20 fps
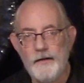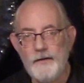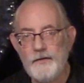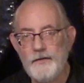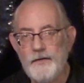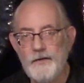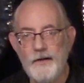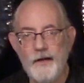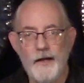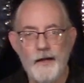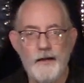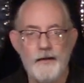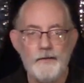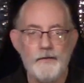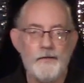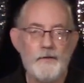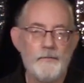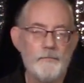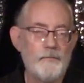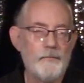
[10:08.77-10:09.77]
it
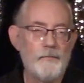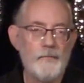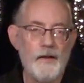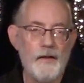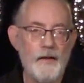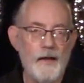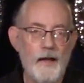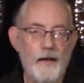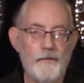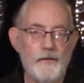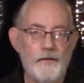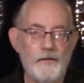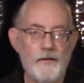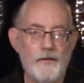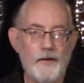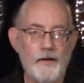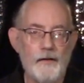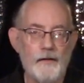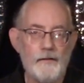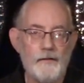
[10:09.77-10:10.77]
tonight and have it
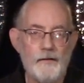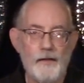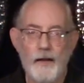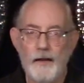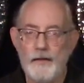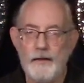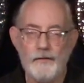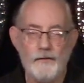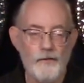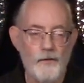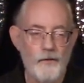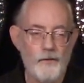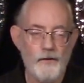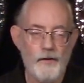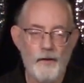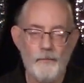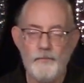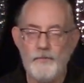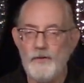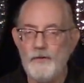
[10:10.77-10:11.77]
done. And I can load it
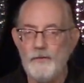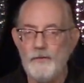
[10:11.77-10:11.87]
up to